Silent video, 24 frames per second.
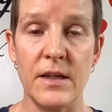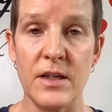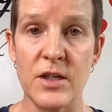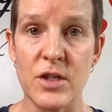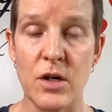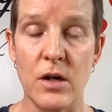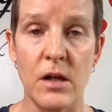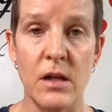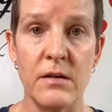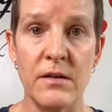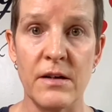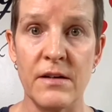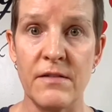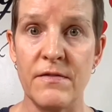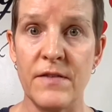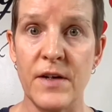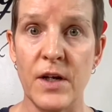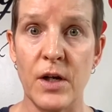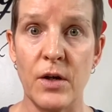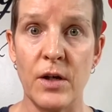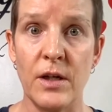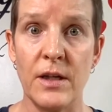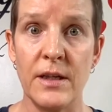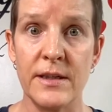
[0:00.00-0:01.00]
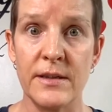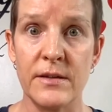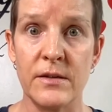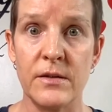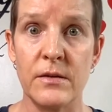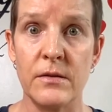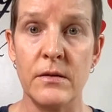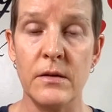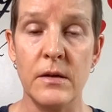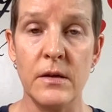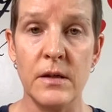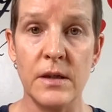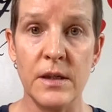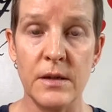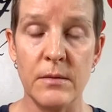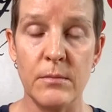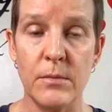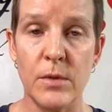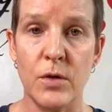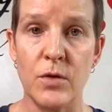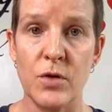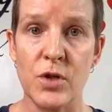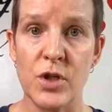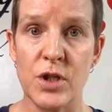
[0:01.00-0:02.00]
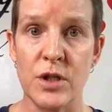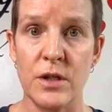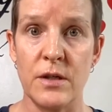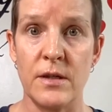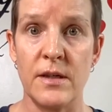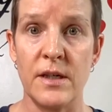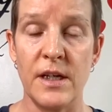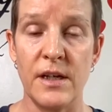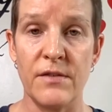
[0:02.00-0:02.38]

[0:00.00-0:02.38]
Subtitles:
tolerate very little emotion,